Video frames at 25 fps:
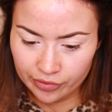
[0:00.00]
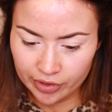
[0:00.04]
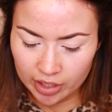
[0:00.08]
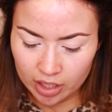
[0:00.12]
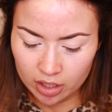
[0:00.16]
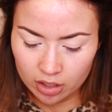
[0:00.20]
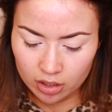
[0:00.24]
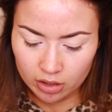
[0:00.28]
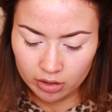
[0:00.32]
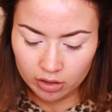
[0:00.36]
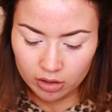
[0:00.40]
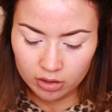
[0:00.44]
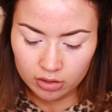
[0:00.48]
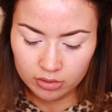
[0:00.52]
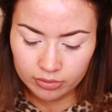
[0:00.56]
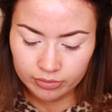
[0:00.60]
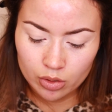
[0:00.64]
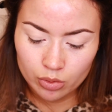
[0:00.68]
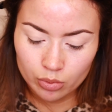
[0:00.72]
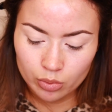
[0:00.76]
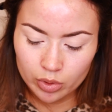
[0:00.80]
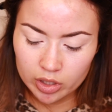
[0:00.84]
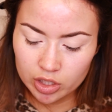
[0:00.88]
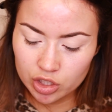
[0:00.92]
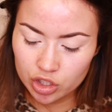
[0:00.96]
Fickle,
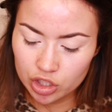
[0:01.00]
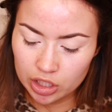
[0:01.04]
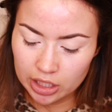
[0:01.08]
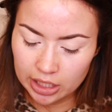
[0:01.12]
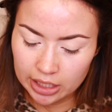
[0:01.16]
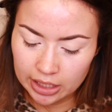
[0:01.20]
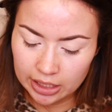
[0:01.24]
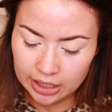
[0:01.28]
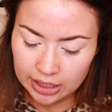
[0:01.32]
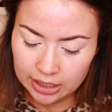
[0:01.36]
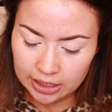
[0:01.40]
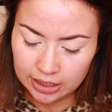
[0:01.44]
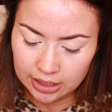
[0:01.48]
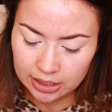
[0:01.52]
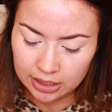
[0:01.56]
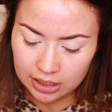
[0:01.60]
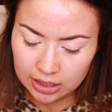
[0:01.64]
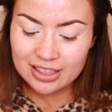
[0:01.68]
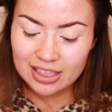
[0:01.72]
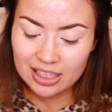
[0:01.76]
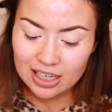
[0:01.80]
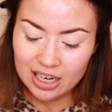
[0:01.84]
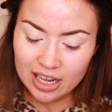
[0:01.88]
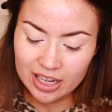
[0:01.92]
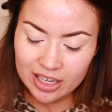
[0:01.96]
which
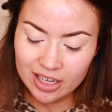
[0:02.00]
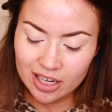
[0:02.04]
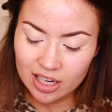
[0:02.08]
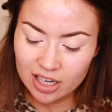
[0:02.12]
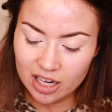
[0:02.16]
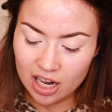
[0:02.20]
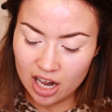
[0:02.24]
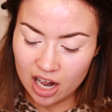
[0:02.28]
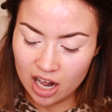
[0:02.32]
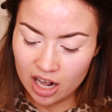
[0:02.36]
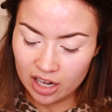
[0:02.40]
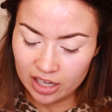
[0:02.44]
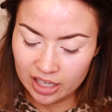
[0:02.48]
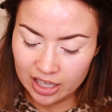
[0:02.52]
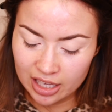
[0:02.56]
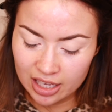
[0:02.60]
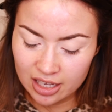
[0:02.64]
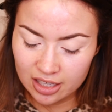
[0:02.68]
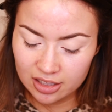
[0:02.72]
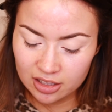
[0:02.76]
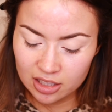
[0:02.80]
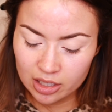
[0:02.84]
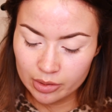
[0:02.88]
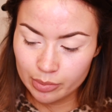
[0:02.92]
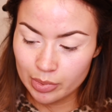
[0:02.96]
is the lighter khaki
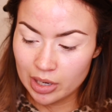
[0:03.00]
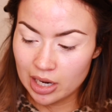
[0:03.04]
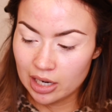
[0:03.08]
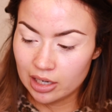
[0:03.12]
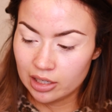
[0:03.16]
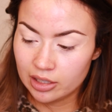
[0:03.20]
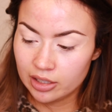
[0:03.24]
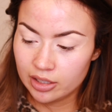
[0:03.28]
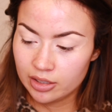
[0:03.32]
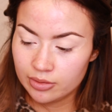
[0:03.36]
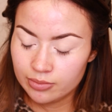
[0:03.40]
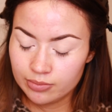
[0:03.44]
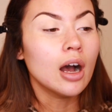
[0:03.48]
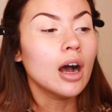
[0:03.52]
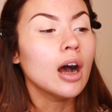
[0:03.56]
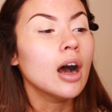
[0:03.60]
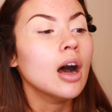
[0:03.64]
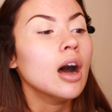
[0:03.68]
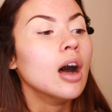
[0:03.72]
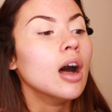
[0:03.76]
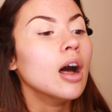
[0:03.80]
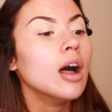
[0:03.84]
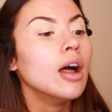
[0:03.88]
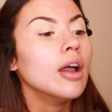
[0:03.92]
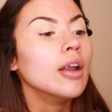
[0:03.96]
in their palette.
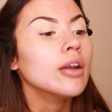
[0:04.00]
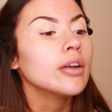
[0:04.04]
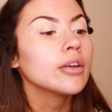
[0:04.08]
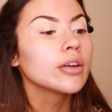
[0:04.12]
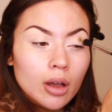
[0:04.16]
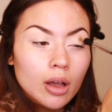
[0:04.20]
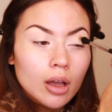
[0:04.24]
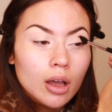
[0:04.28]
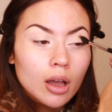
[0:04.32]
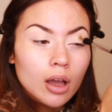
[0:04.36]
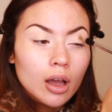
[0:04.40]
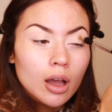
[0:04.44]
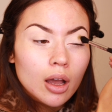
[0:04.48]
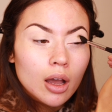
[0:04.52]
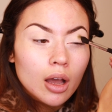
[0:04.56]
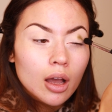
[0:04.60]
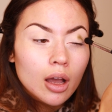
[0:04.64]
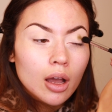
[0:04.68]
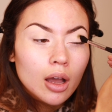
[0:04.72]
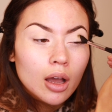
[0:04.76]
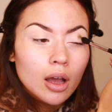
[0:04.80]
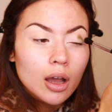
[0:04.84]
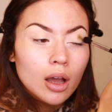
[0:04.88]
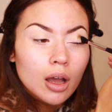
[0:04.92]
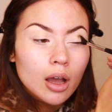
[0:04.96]
And I'm
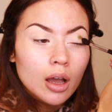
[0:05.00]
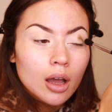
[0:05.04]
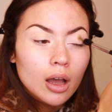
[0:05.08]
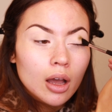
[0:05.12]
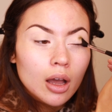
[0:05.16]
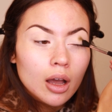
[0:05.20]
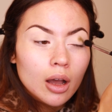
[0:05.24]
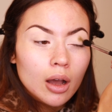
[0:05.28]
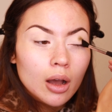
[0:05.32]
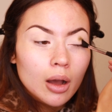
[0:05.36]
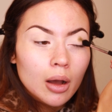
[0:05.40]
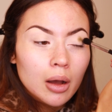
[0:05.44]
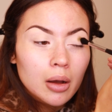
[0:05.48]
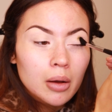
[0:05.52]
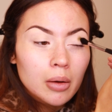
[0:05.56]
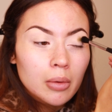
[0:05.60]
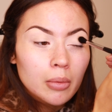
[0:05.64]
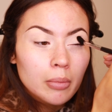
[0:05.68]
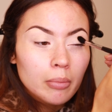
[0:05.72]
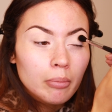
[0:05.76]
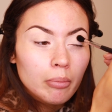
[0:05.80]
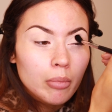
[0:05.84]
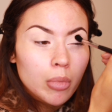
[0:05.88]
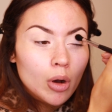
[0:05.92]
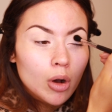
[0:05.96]
just going to
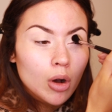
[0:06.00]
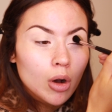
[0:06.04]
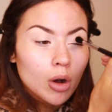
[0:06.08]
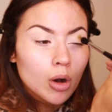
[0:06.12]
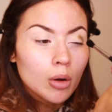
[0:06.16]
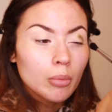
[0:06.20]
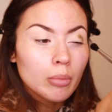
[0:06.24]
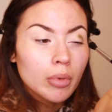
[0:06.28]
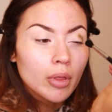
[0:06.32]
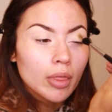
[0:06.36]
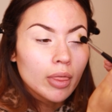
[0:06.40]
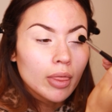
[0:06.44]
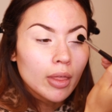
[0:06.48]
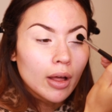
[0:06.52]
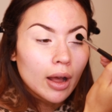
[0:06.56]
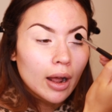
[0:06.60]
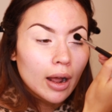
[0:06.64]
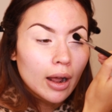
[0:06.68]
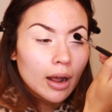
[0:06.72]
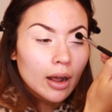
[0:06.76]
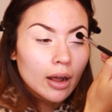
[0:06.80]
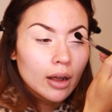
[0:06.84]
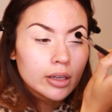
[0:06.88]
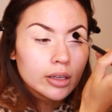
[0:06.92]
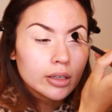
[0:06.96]
pop
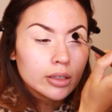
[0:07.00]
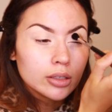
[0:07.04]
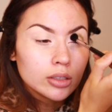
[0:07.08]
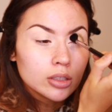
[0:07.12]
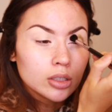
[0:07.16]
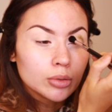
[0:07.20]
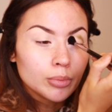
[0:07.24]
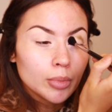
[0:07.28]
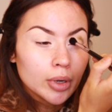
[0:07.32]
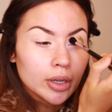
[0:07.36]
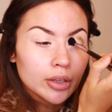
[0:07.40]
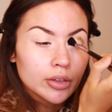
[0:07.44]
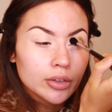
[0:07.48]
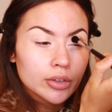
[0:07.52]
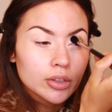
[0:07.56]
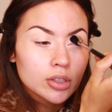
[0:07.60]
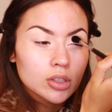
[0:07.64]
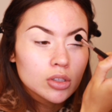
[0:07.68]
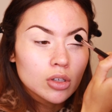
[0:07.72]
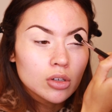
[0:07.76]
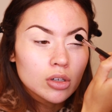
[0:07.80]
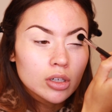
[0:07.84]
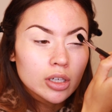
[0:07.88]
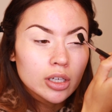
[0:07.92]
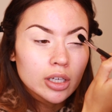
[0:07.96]
that into my
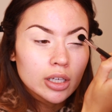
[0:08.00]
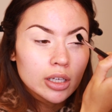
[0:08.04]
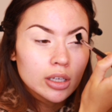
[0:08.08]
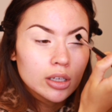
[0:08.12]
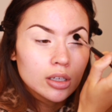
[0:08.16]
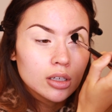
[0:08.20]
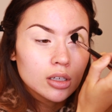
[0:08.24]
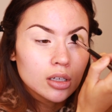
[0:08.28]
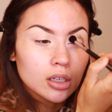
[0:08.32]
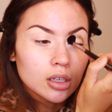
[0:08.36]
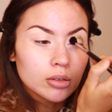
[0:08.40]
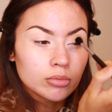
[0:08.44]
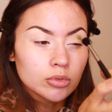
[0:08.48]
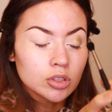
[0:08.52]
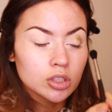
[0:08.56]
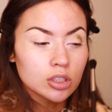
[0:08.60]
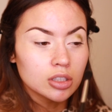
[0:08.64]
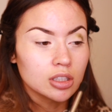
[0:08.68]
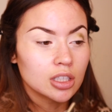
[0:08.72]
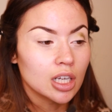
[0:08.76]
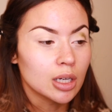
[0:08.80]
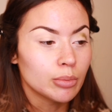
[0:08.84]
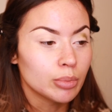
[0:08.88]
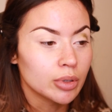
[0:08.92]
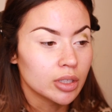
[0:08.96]
socket. I'm
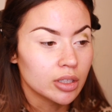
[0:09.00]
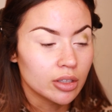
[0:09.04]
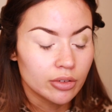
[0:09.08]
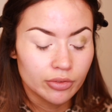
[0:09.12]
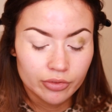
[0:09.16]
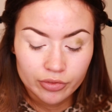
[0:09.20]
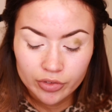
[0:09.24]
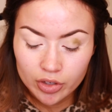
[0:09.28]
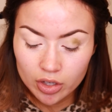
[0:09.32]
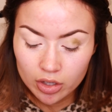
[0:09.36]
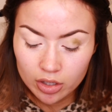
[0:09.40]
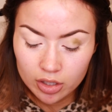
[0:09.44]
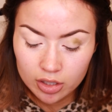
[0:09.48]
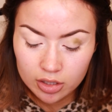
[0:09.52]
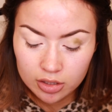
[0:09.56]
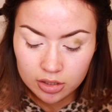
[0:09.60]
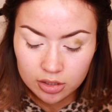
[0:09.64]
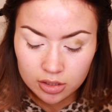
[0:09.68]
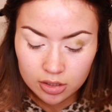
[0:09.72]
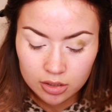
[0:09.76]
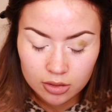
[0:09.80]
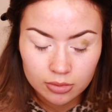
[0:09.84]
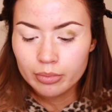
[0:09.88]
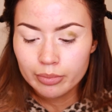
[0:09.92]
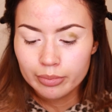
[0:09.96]
just dabbing it
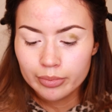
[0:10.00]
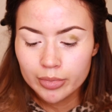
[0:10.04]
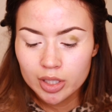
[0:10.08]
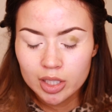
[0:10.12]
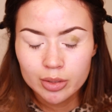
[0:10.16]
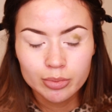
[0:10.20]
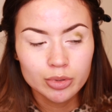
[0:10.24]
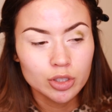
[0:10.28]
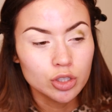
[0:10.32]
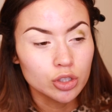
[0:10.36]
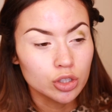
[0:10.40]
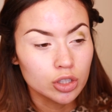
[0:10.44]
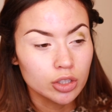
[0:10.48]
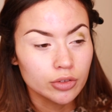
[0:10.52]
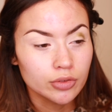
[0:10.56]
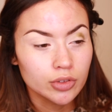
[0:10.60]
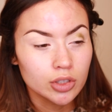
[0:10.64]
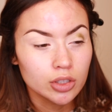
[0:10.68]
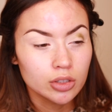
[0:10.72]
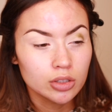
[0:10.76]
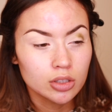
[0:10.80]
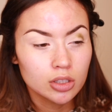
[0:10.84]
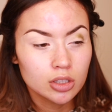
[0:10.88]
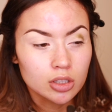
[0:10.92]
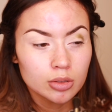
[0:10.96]
first. Maybe should have
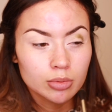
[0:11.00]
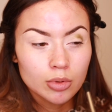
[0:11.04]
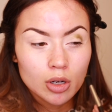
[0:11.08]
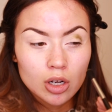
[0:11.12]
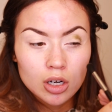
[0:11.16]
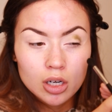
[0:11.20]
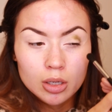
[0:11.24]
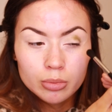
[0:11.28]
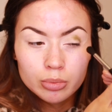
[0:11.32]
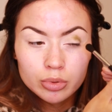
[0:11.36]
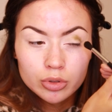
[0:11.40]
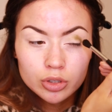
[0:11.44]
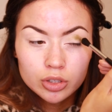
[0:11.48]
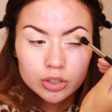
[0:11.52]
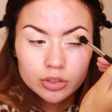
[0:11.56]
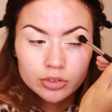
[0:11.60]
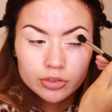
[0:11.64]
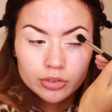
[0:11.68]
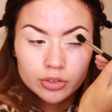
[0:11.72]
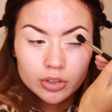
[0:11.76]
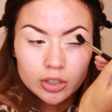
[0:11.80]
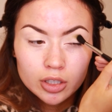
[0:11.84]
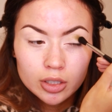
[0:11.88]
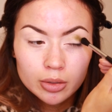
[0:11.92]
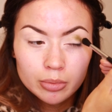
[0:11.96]
used a smaller brush
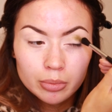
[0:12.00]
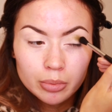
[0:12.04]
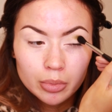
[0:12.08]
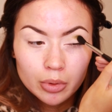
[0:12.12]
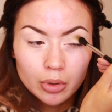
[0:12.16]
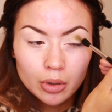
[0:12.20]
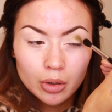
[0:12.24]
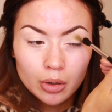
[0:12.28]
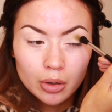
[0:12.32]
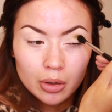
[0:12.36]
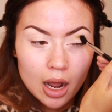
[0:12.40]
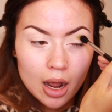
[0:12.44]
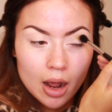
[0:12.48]
for it, but